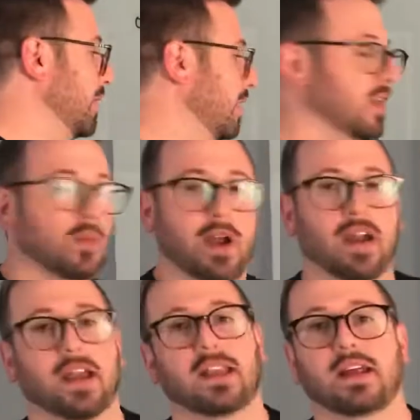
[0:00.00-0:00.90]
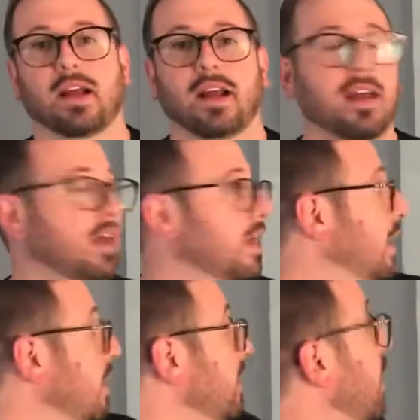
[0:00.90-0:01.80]
anywhere in here.
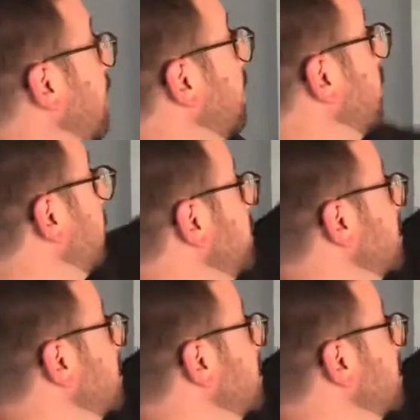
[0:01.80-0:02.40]
Now, when you